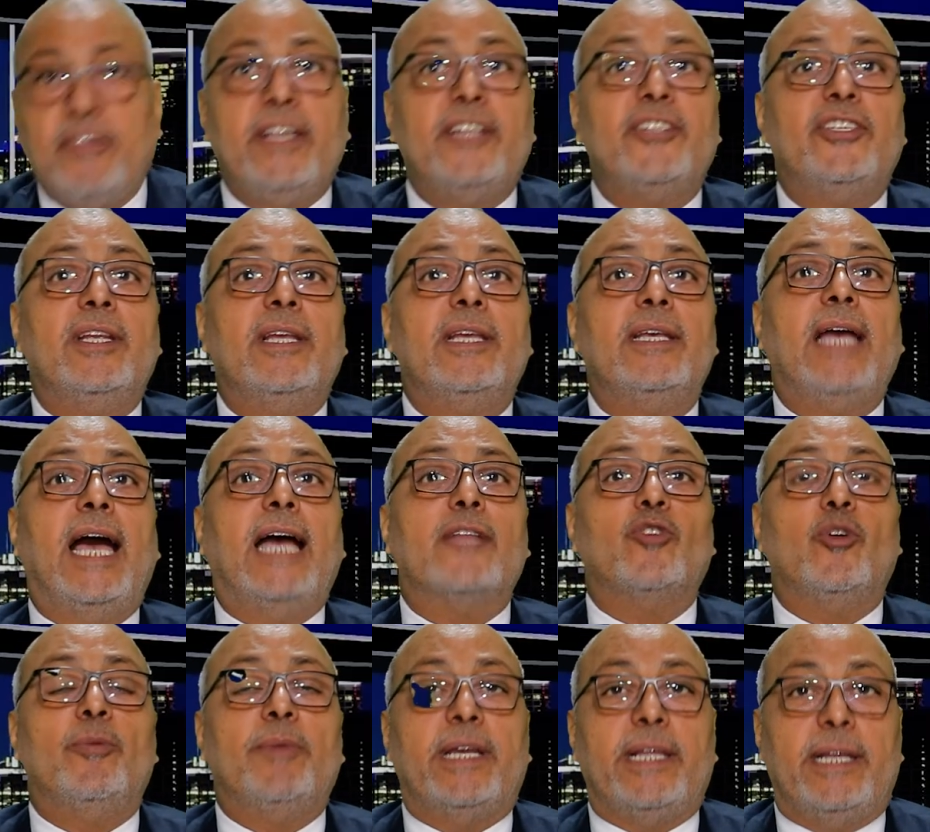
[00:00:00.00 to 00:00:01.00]
finishing
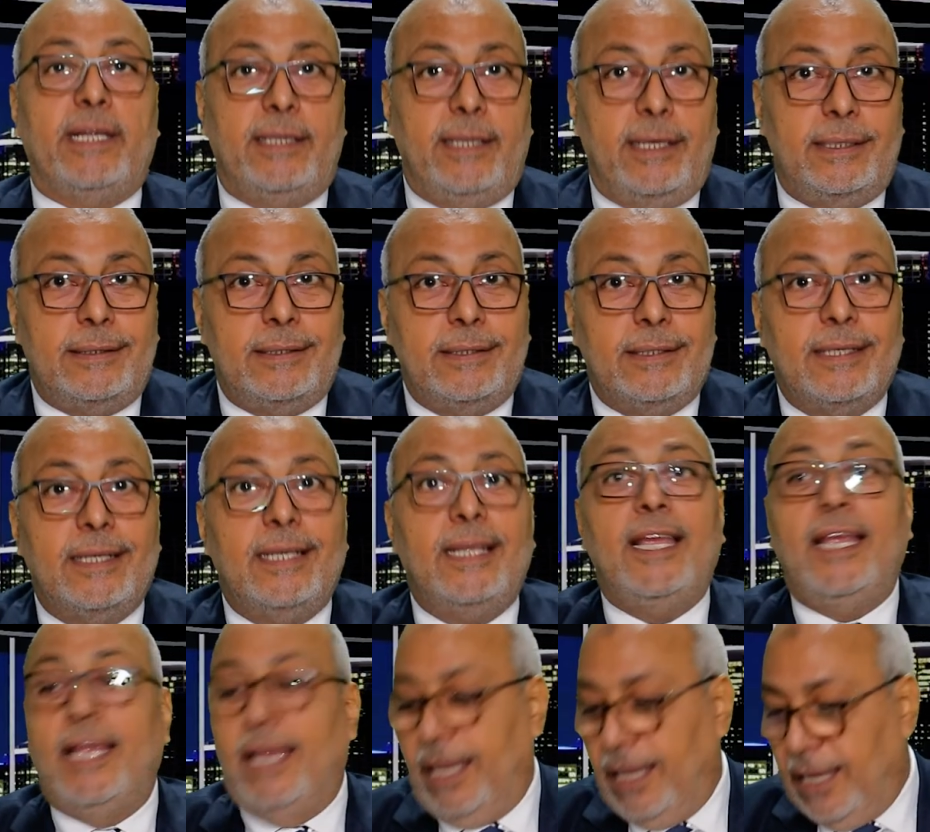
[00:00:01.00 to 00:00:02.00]
atomic radius,
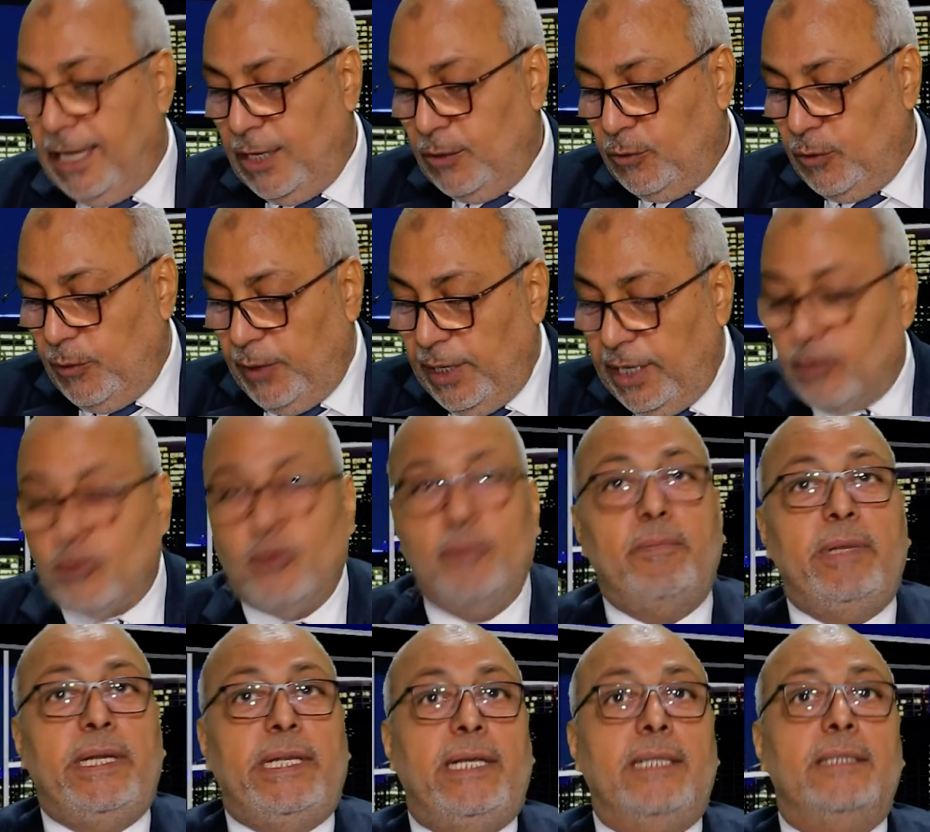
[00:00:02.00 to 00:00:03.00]
uh, we will
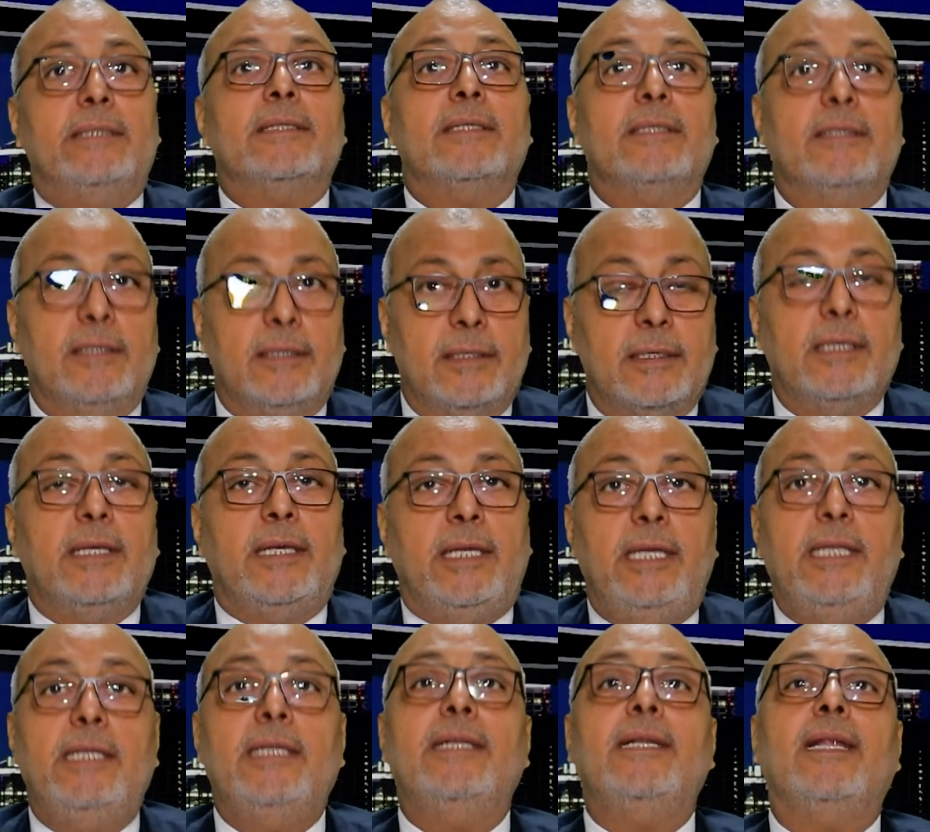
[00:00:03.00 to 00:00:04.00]
complete
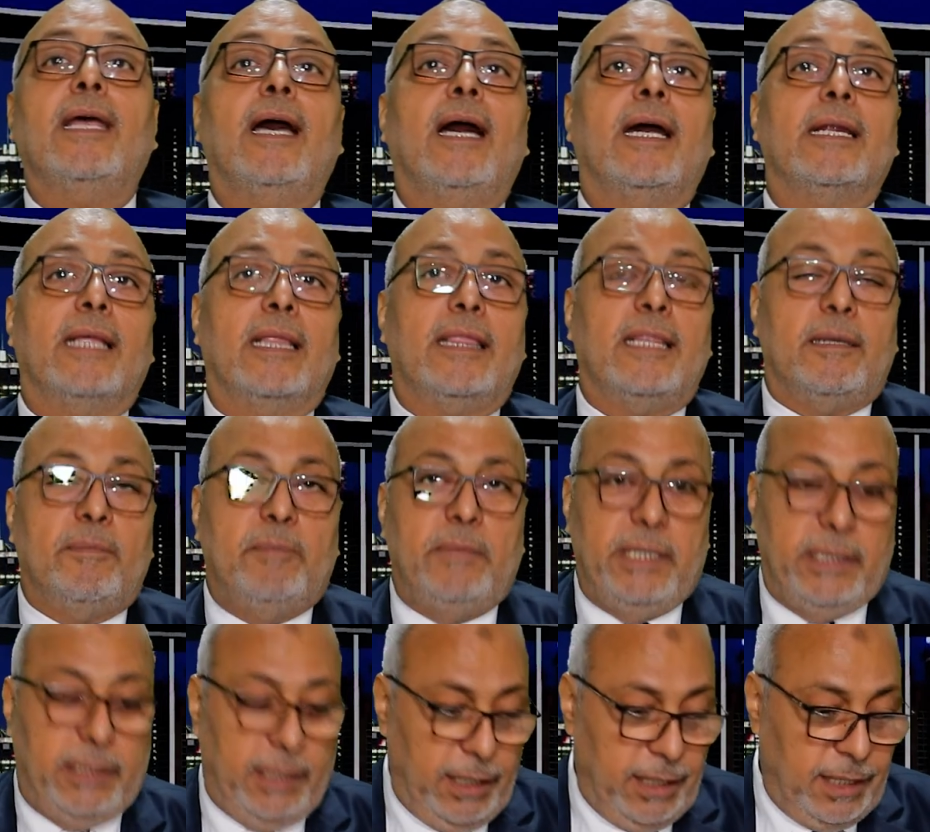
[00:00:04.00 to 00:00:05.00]
in another
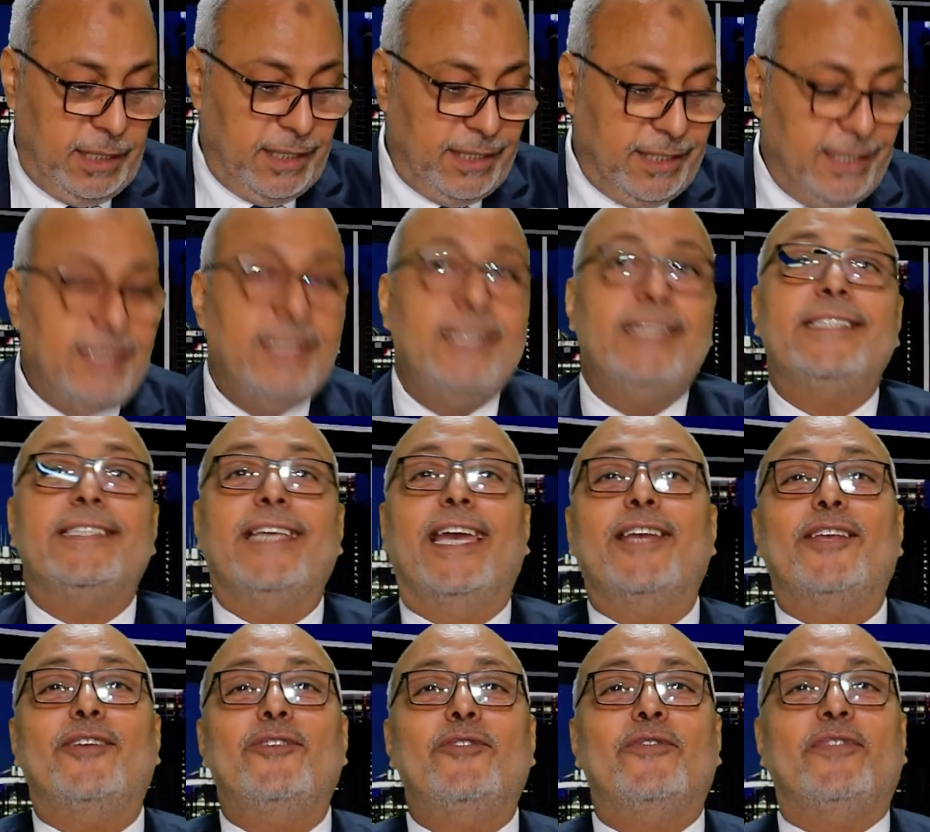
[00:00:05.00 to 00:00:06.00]
meeting.
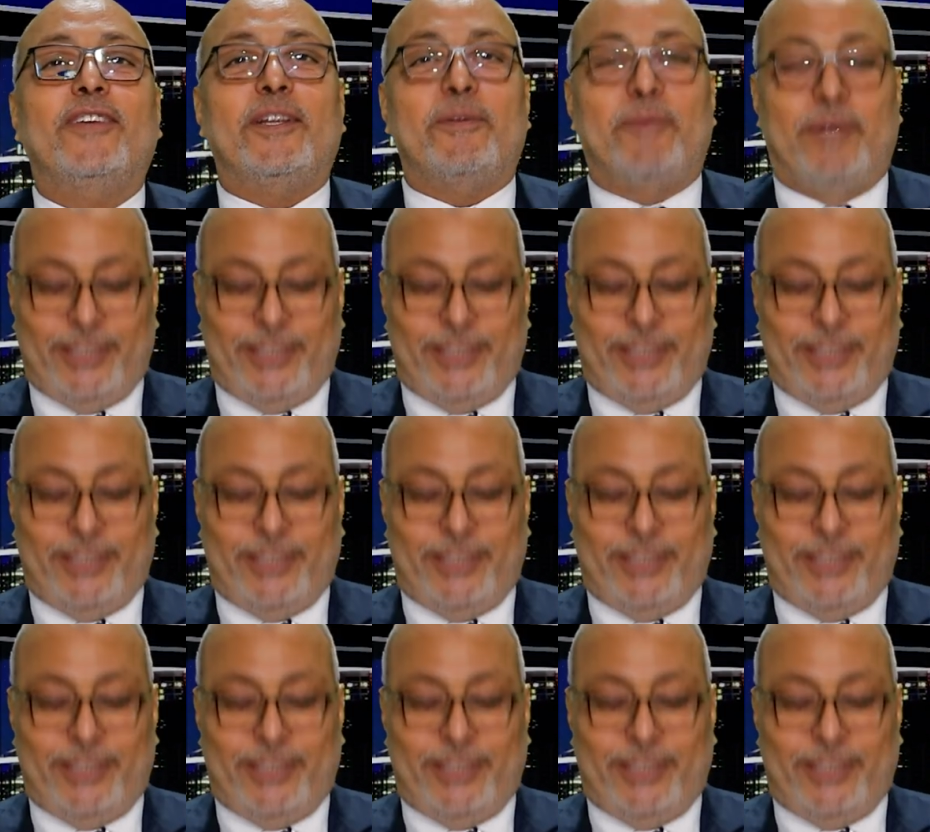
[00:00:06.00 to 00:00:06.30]
Thank you very